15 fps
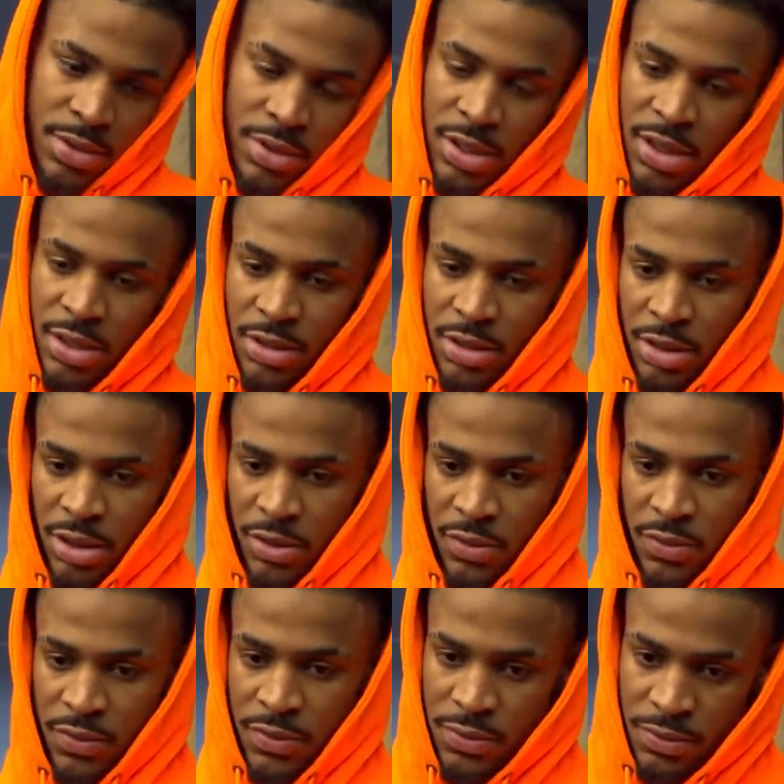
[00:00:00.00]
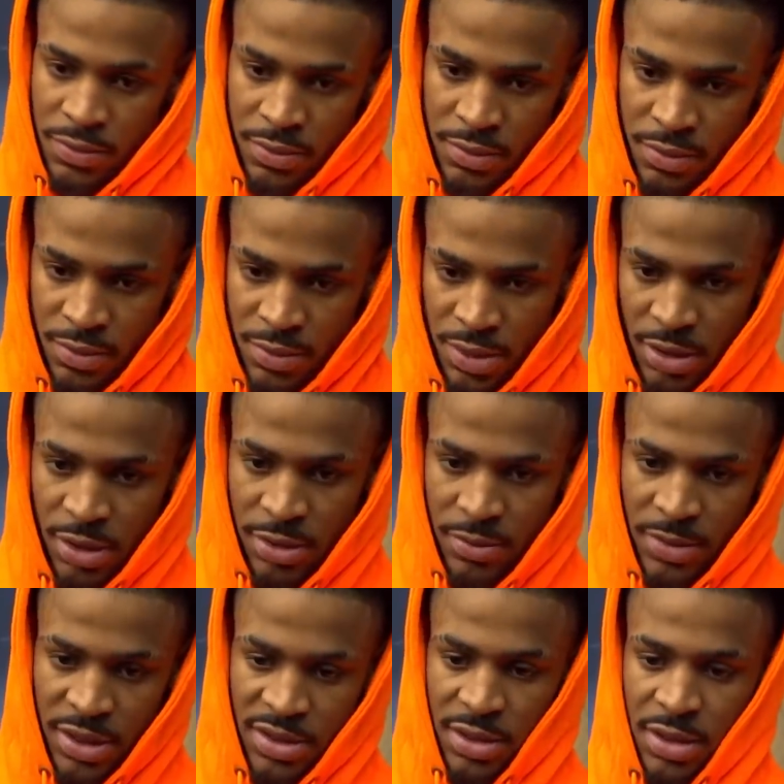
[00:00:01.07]
Another you know
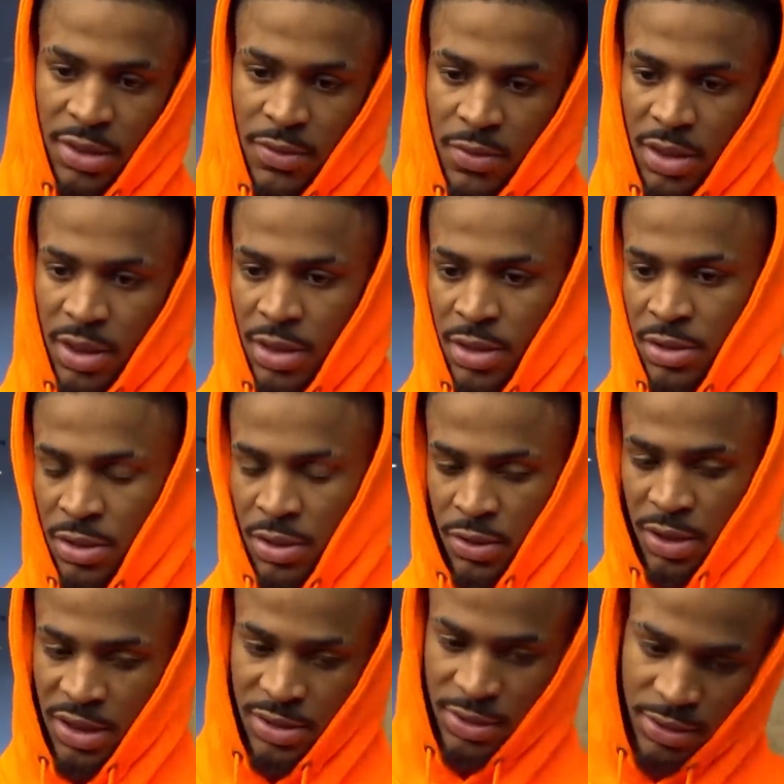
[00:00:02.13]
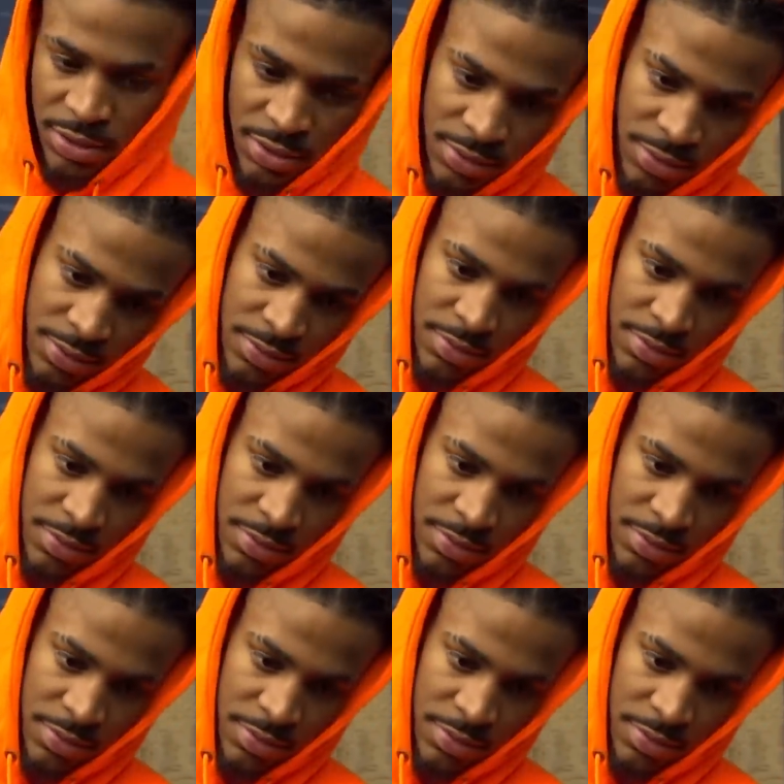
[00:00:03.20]
um, incident where you know that's